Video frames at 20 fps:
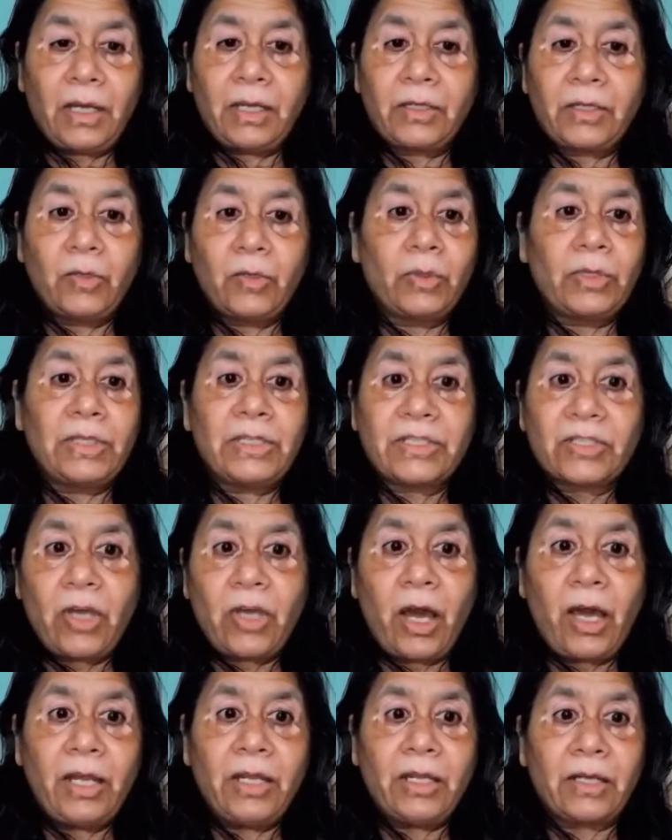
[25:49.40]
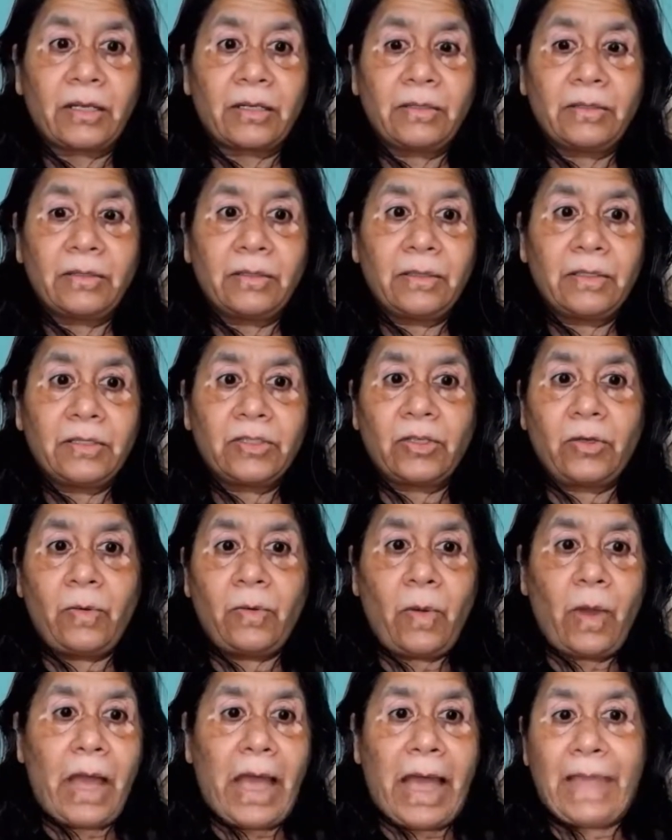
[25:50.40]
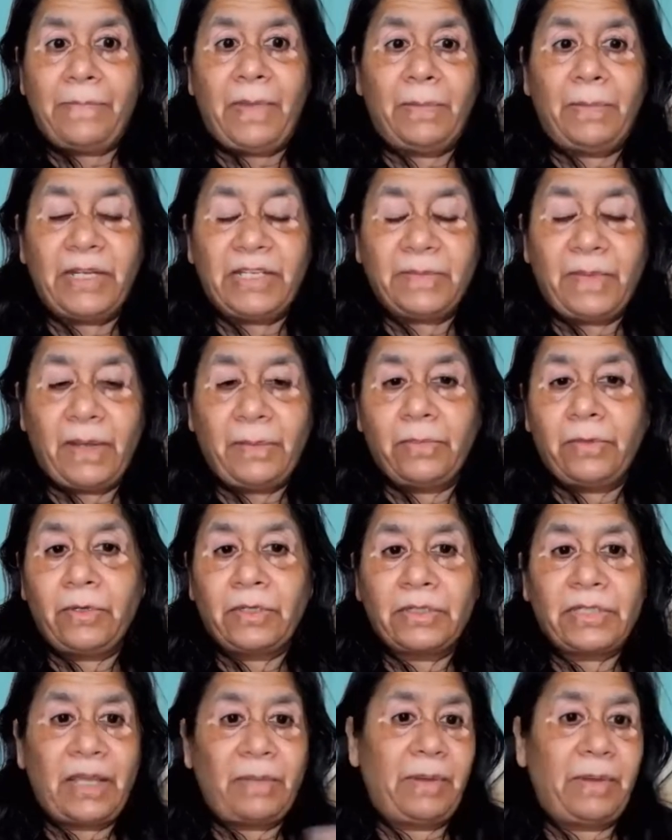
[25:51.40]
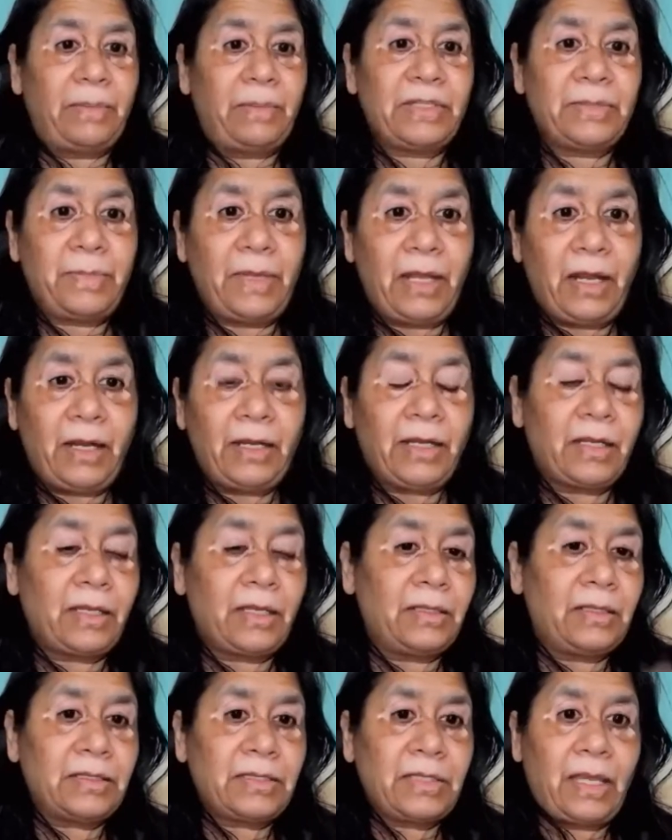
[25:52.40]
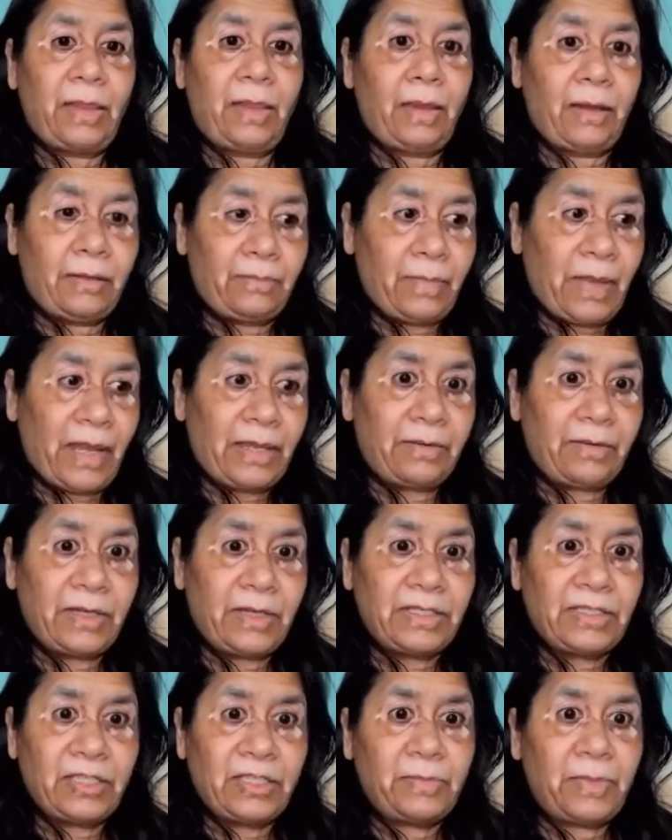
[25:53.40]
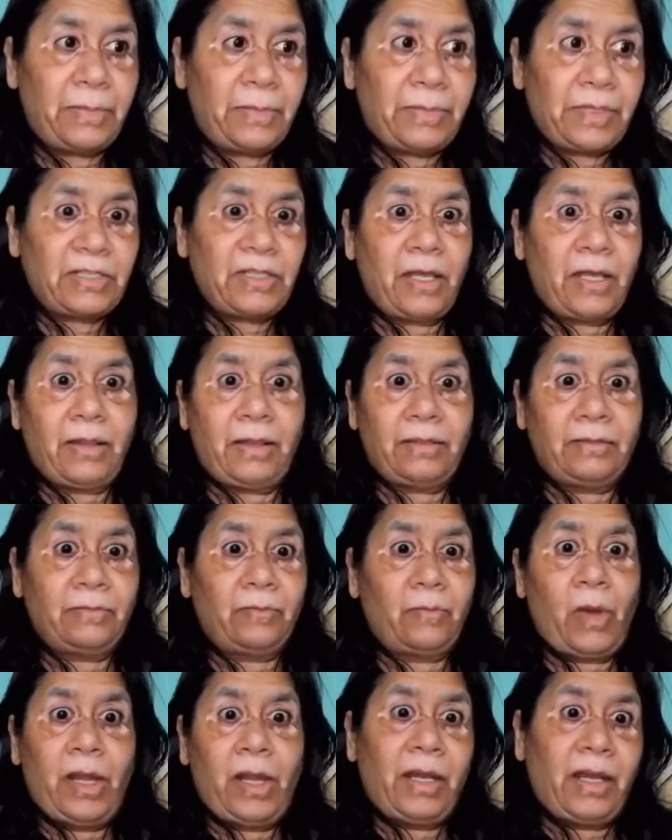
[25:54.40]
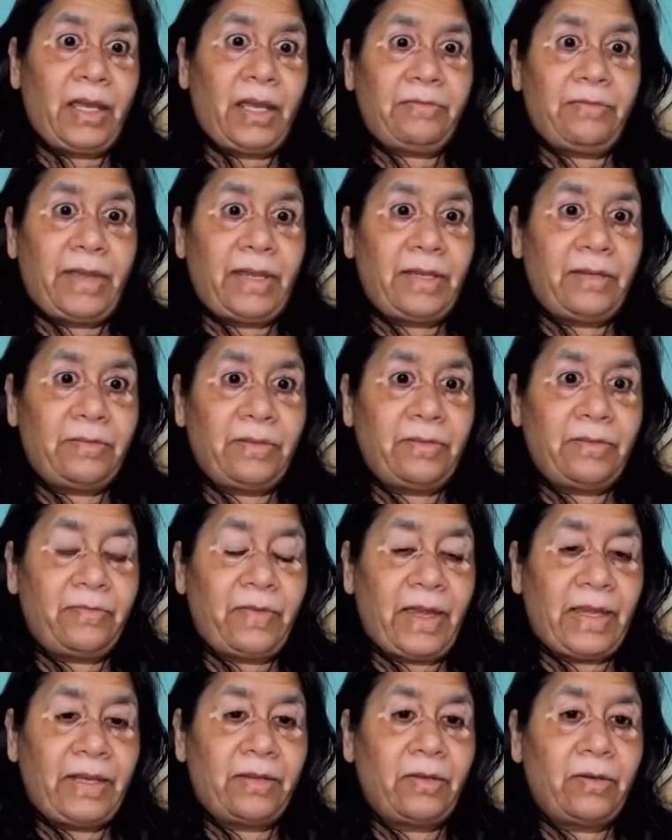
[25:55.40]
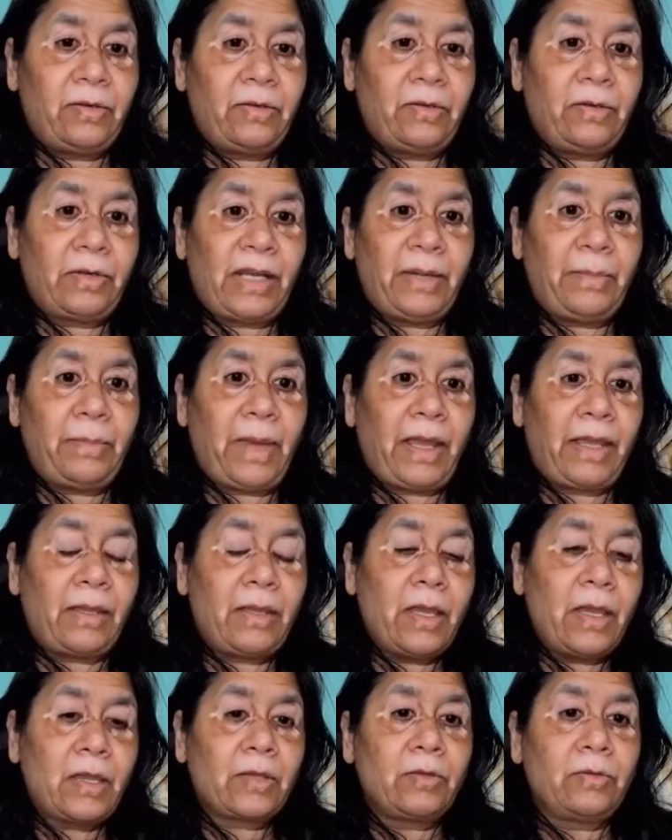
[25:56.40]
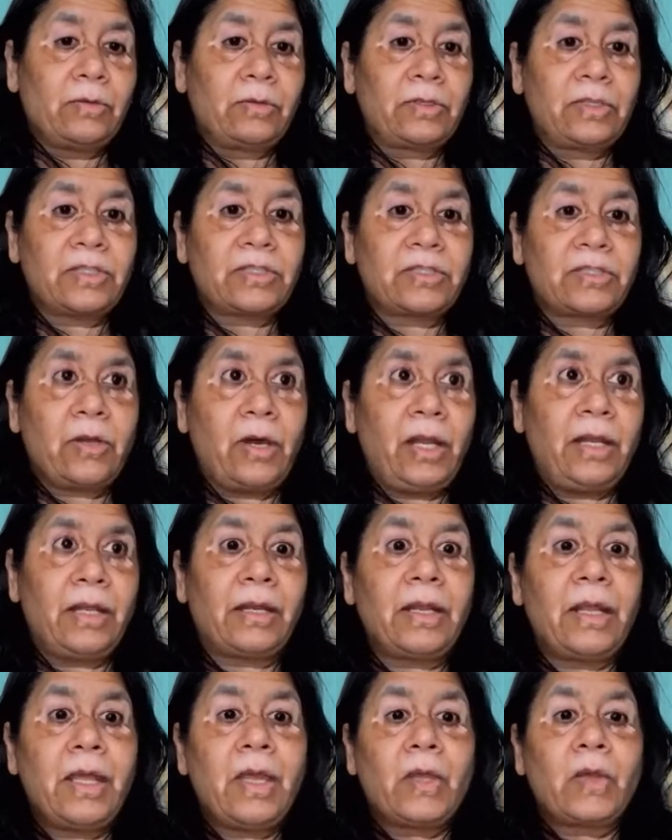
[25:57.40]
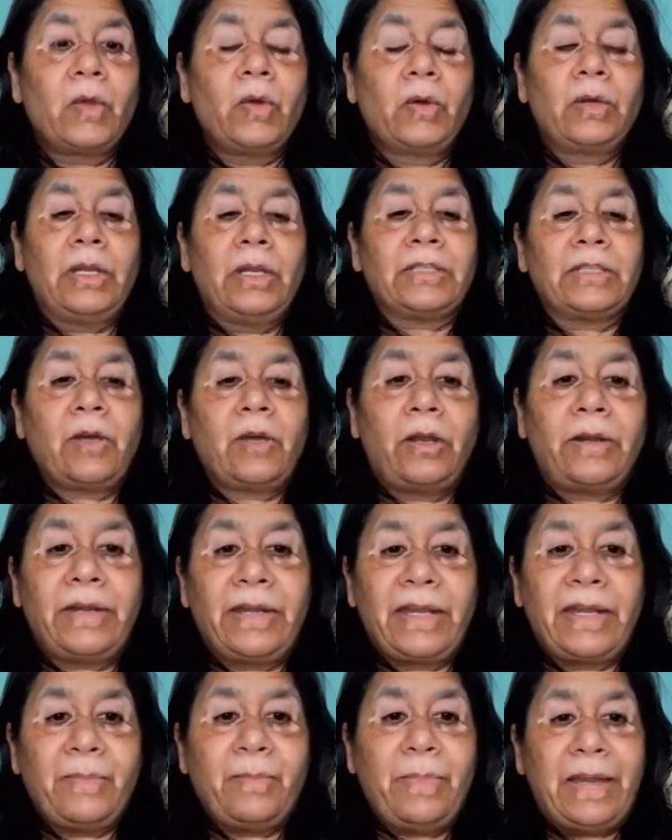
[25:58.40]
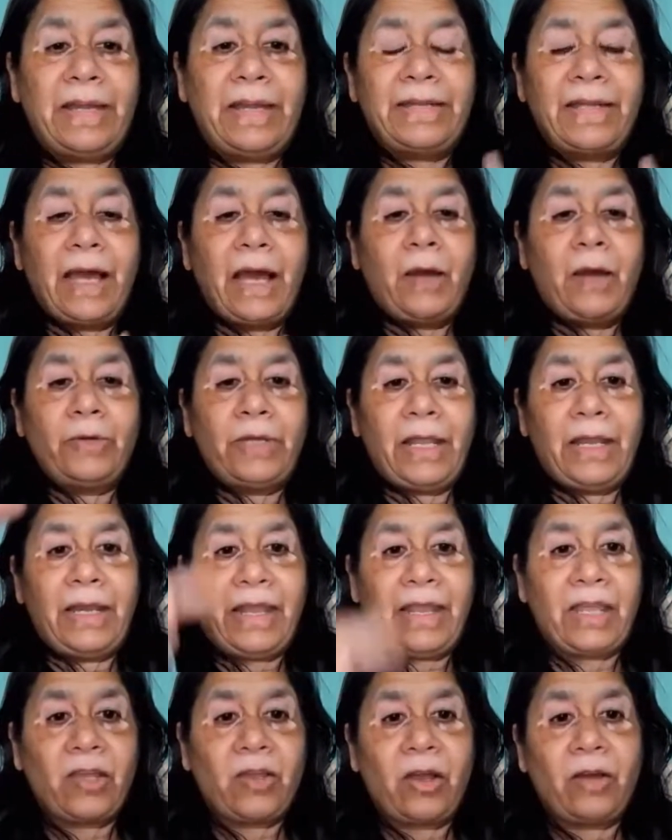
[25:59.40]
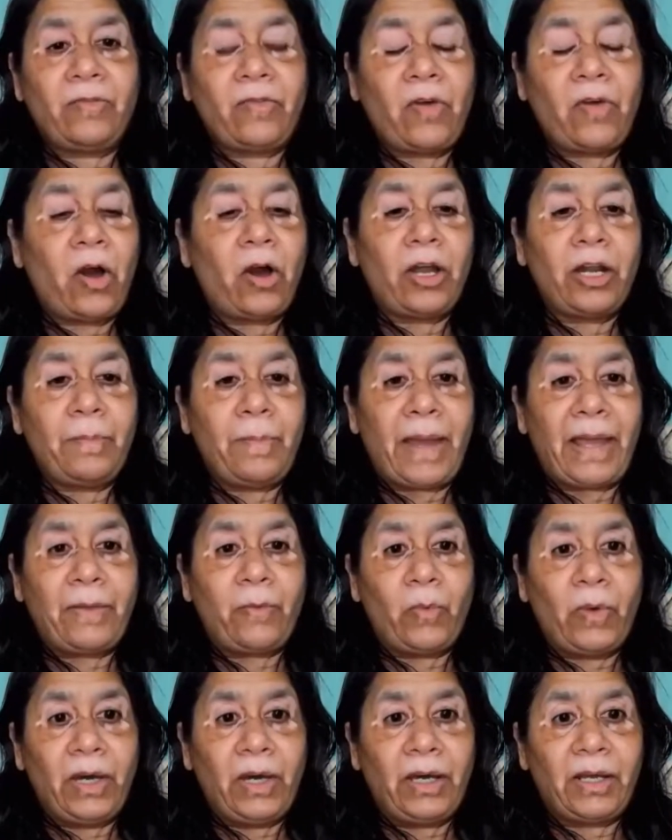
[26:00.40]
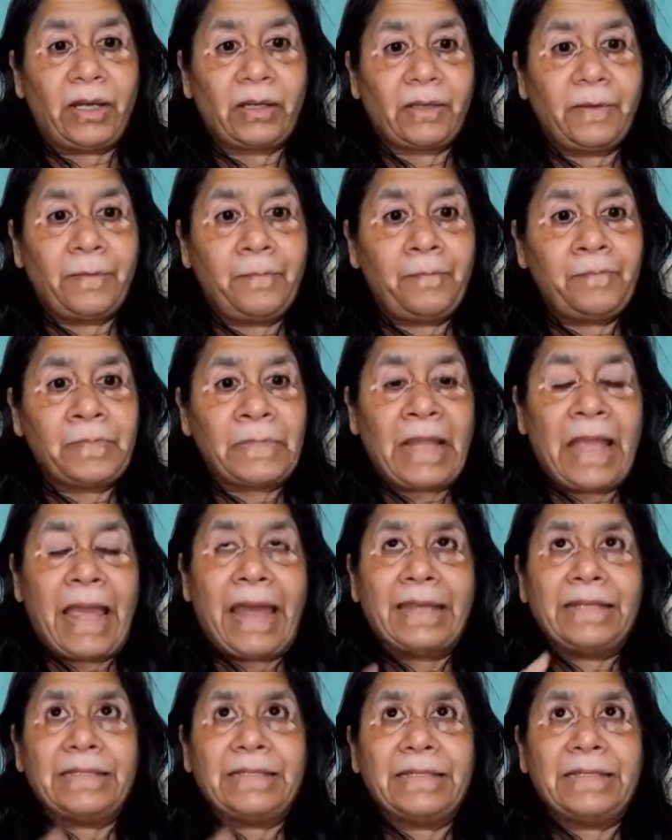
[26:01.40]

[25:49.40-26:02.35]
Google Scholar. So I publish my books, I publish my articles, and then my research papers, and then voila, if I go look at my Google Scholar, Google has already built out a link of all my work, and